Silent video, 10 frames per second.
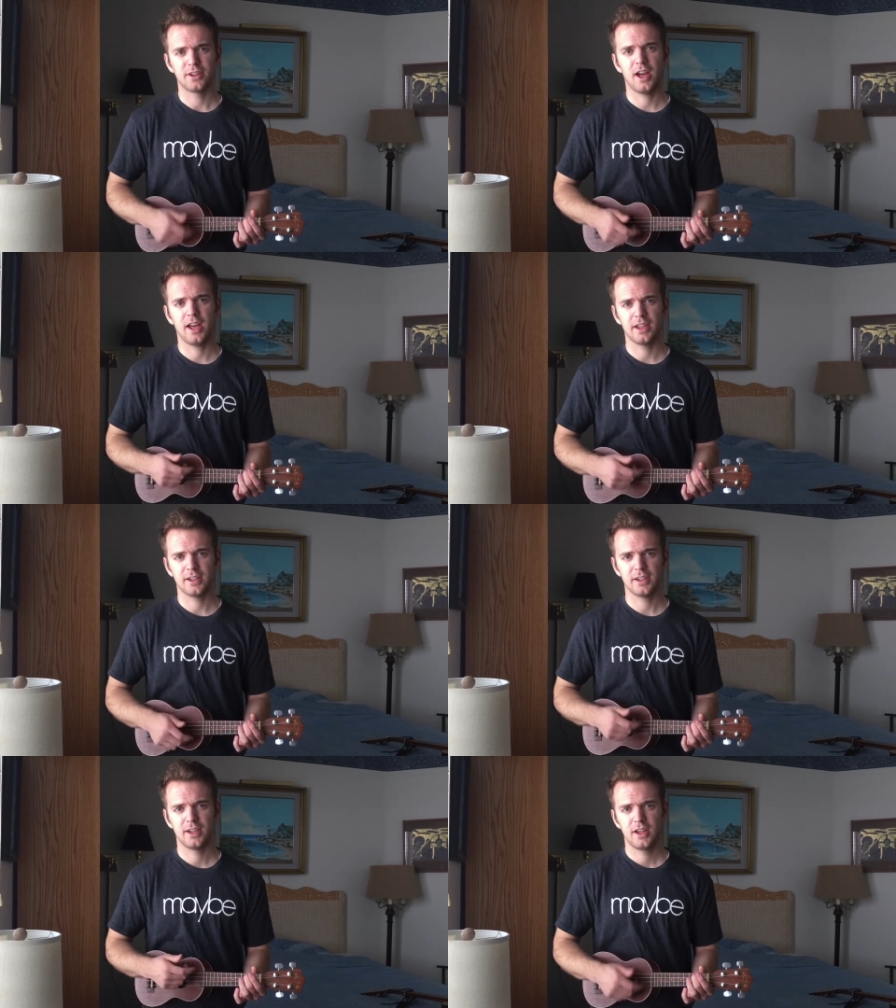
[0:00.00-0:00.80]
got
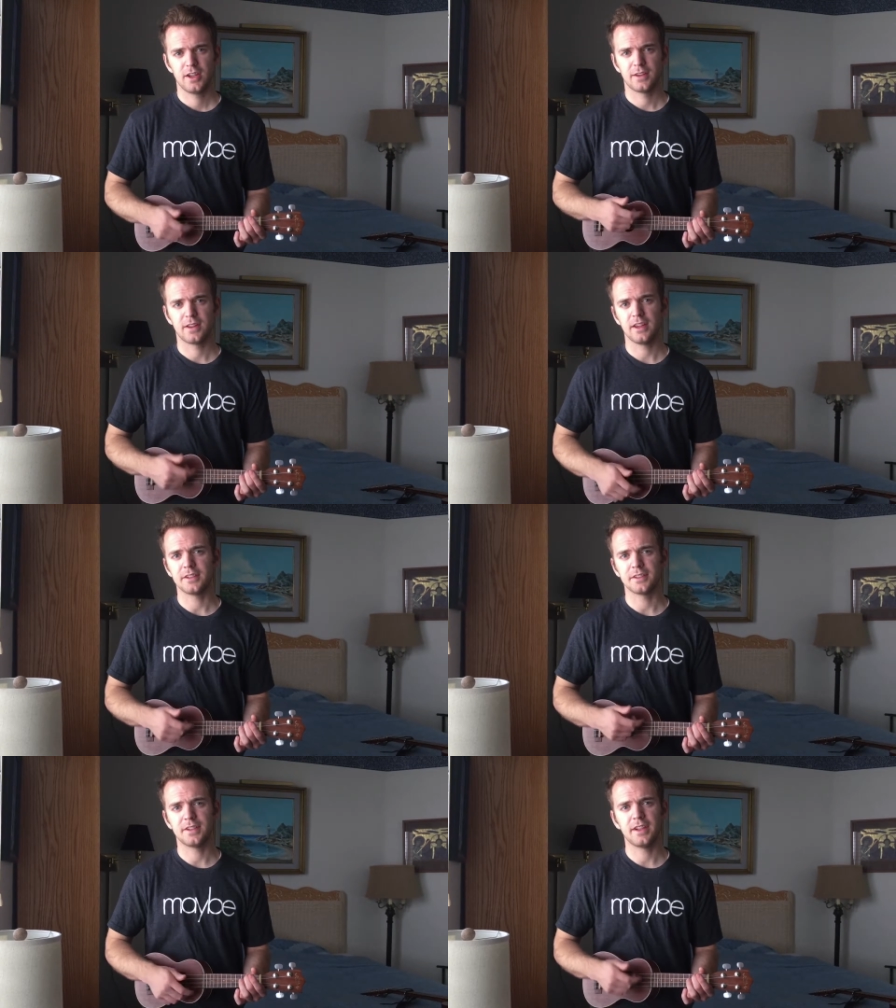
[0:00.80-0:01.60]

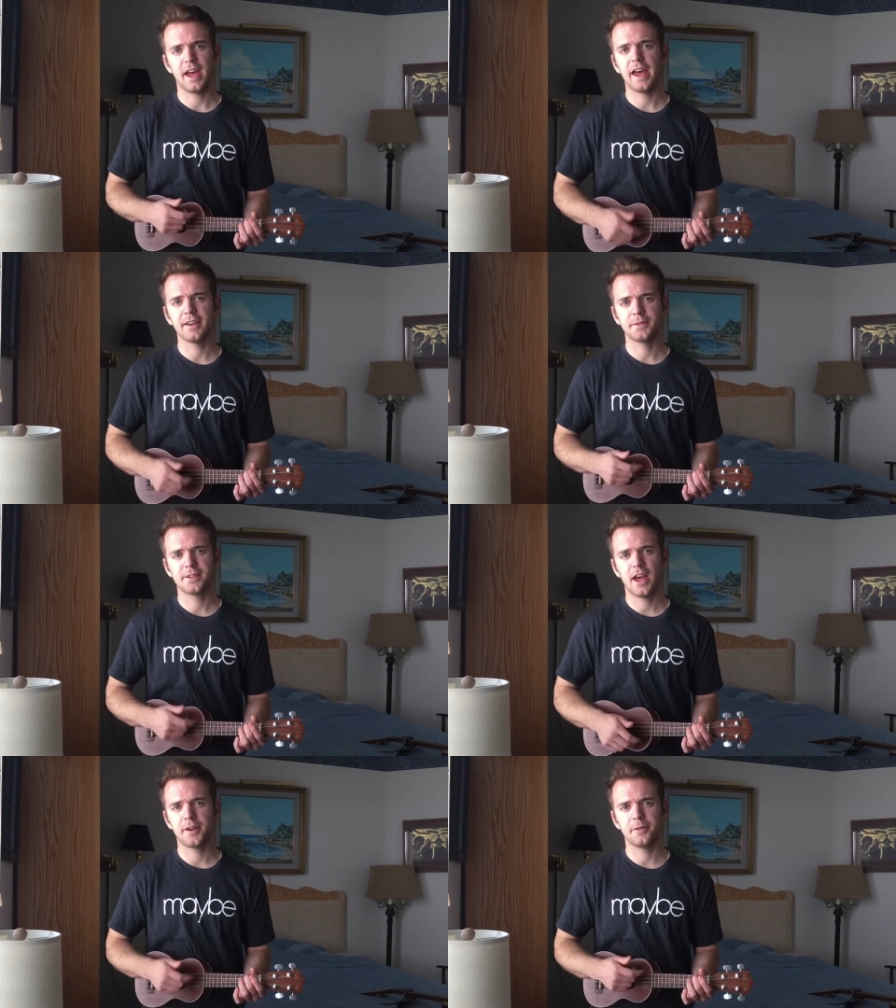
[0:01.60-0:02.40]
things that I've
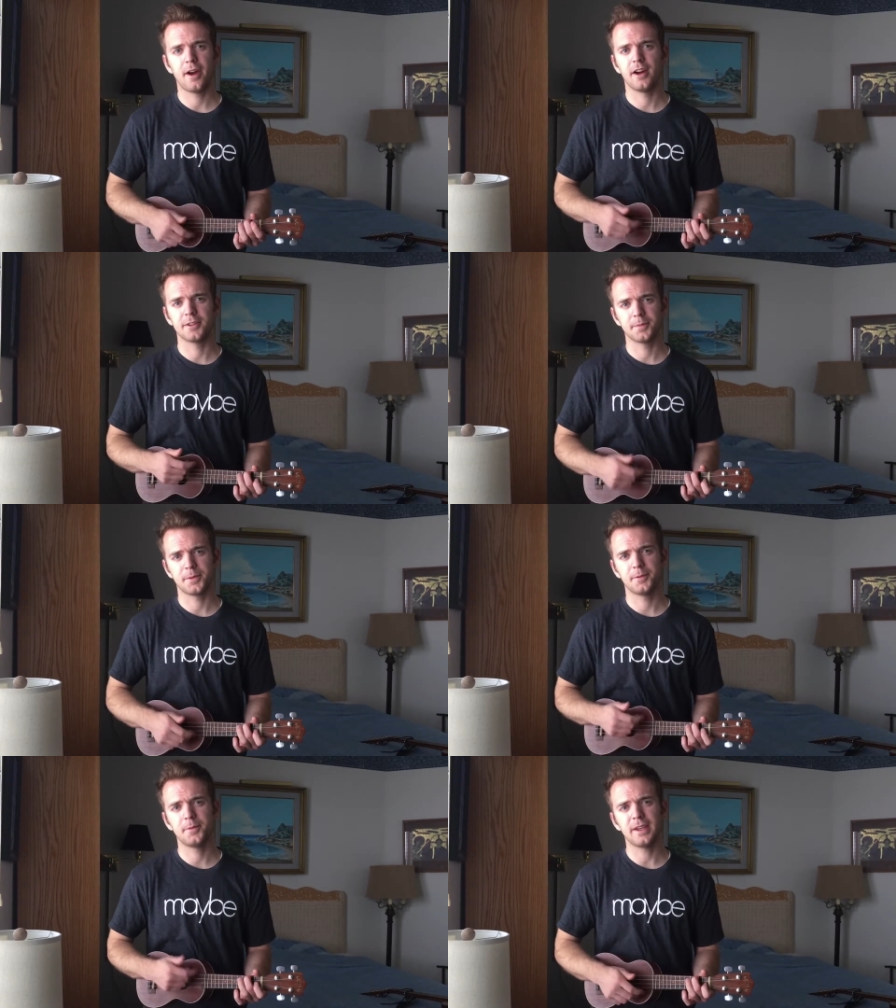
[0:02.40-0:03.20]
done wrong
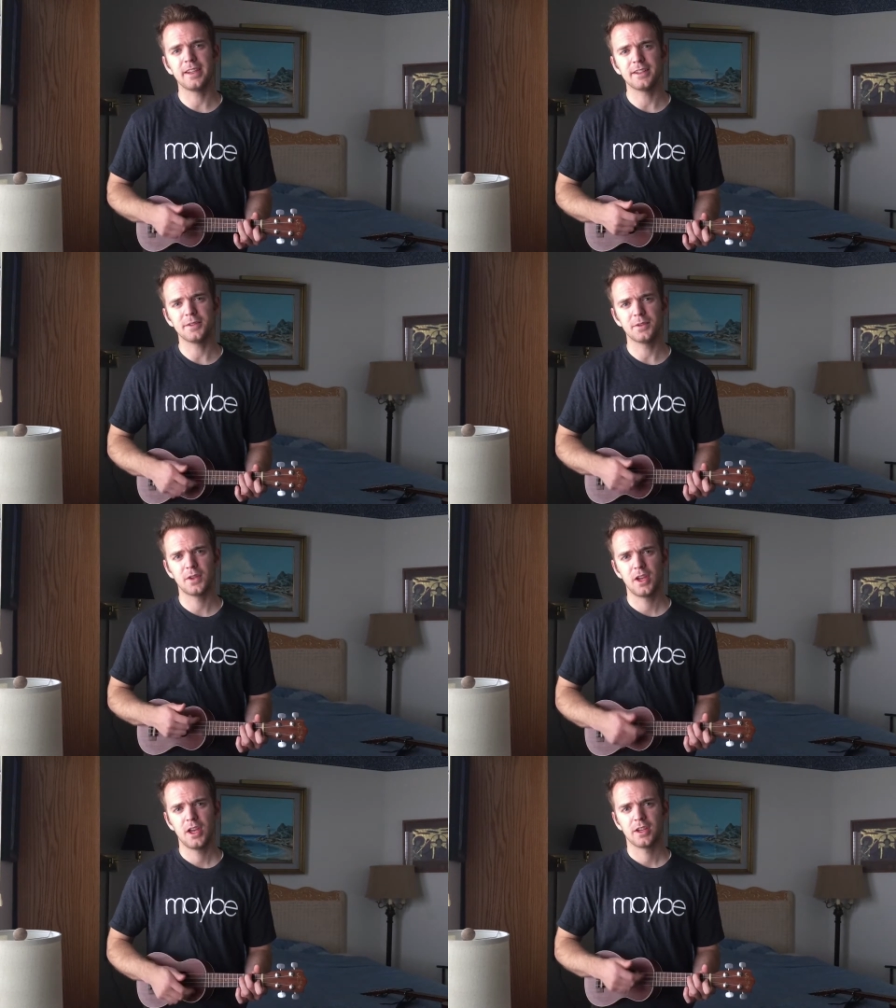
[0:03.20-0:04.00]
But we
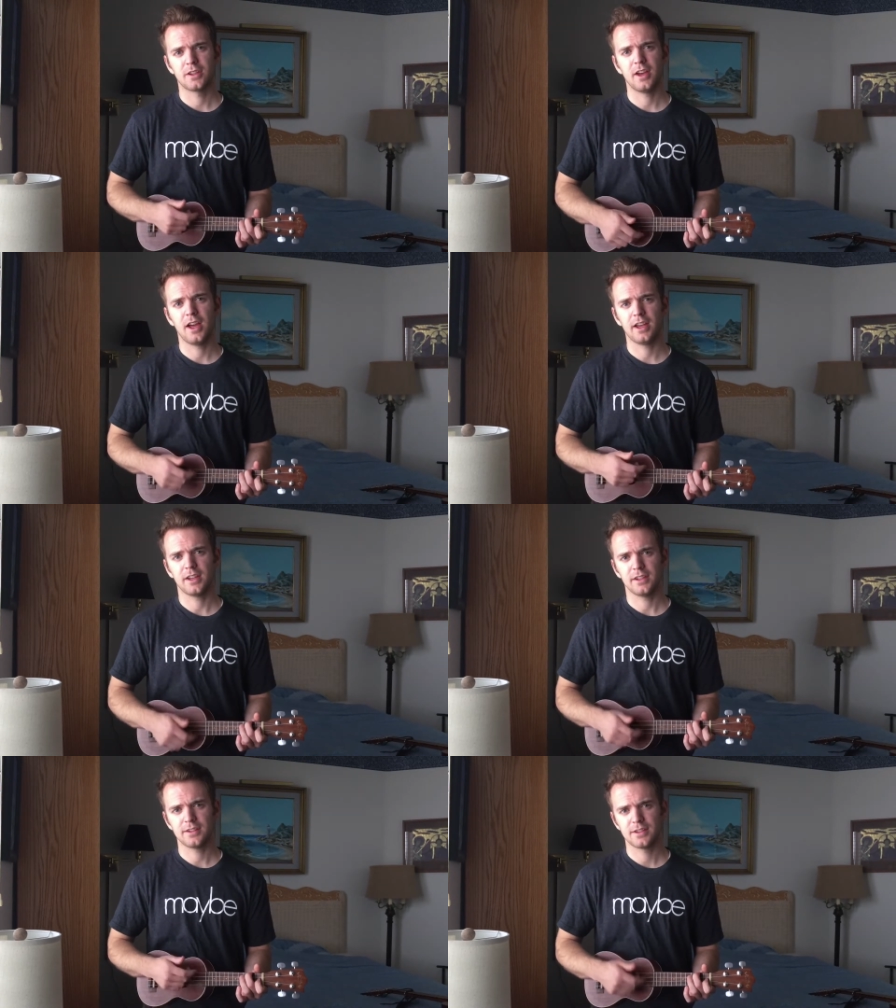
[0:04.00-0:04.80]

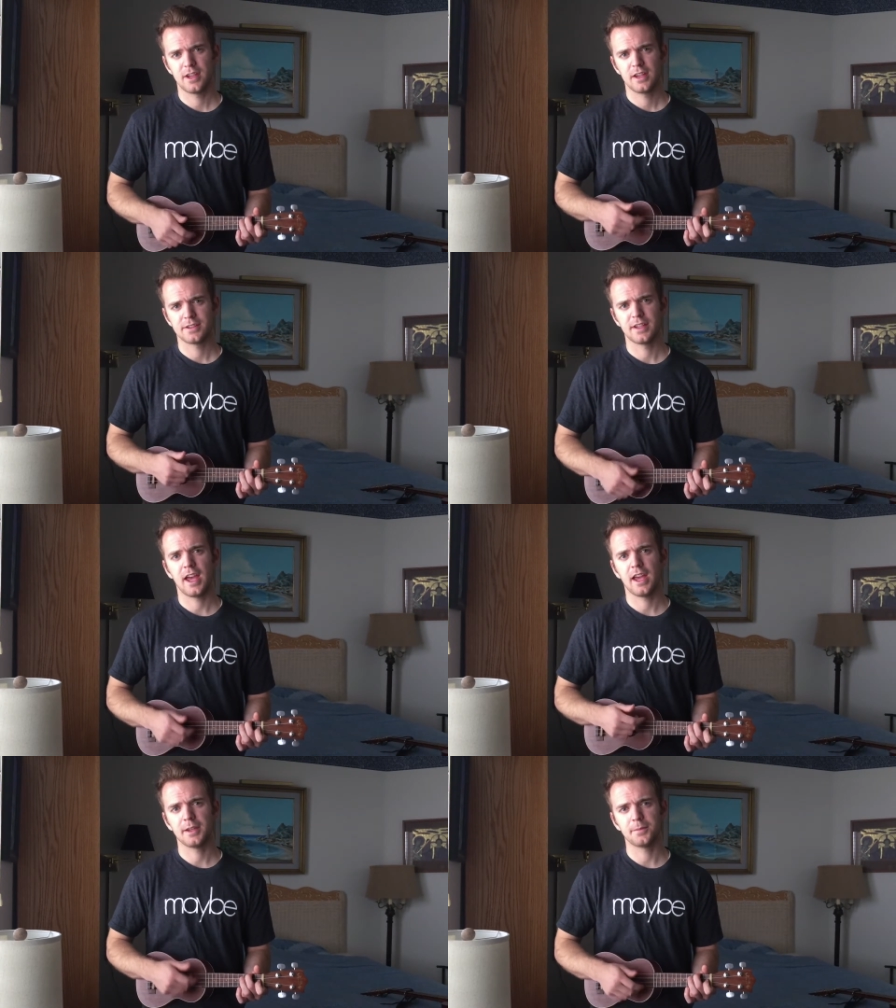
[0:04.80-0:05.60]
got
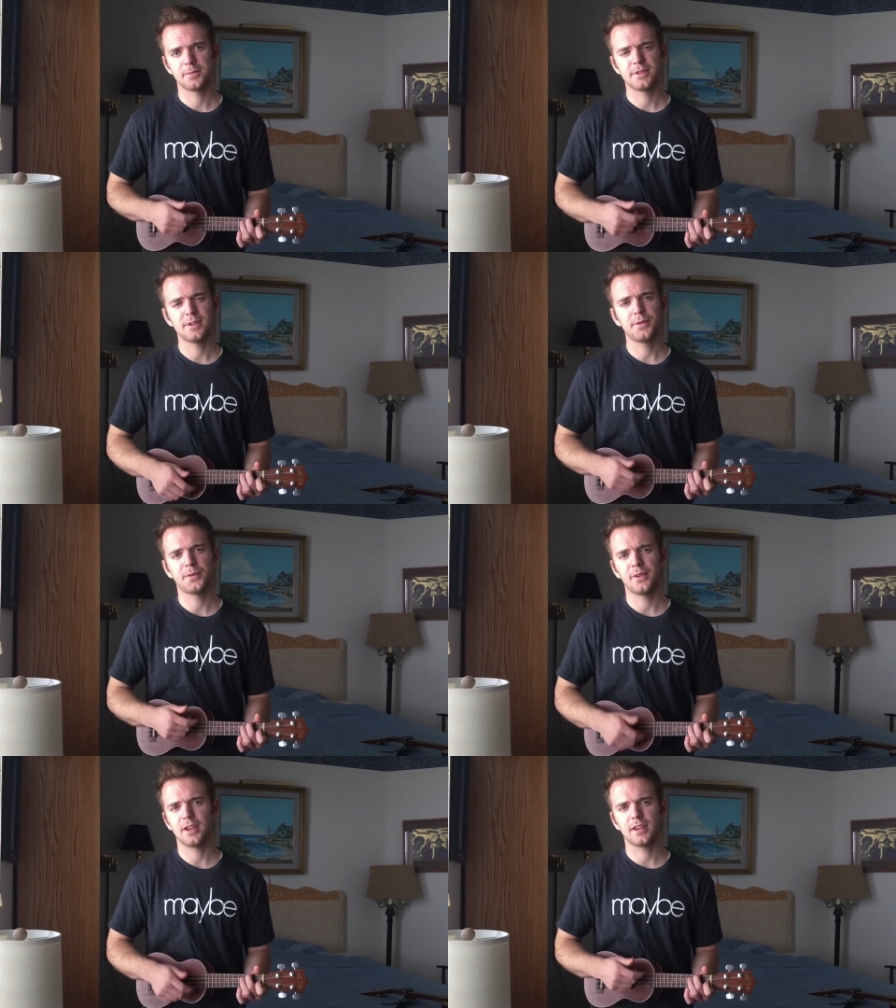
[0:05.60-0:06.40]
time to
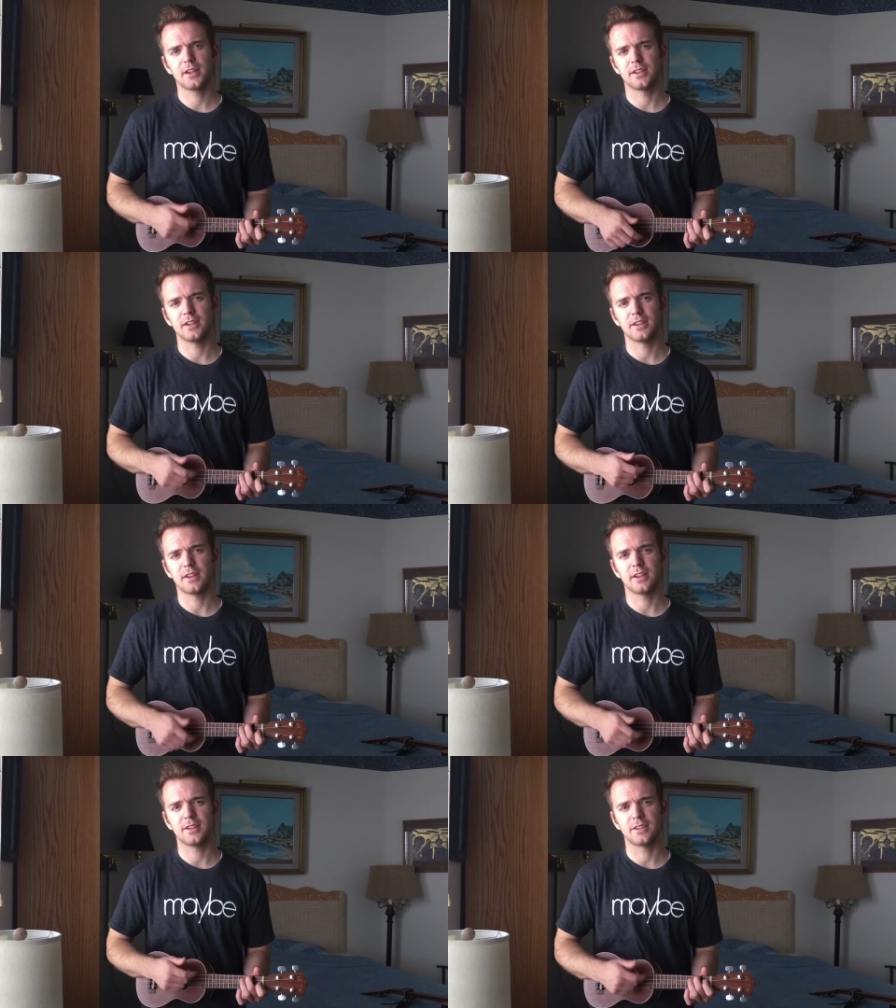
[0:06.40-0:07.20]
figure
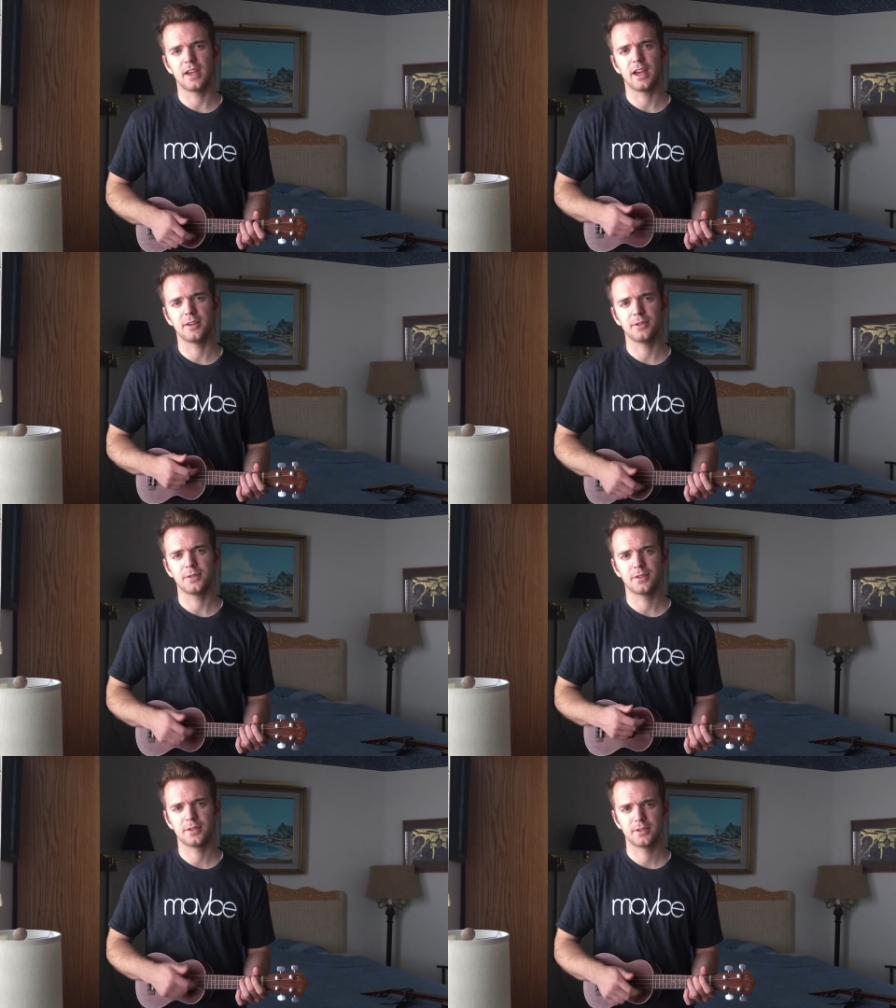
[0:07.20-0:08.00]
this
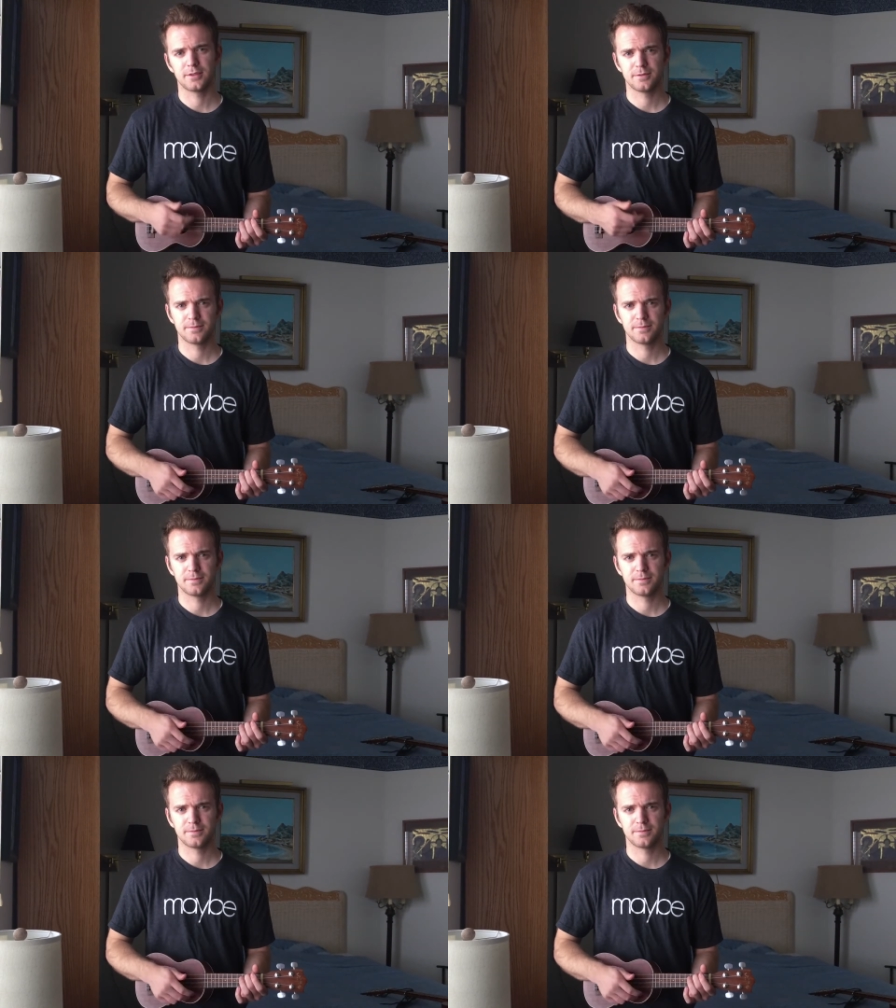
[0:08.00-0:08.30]
out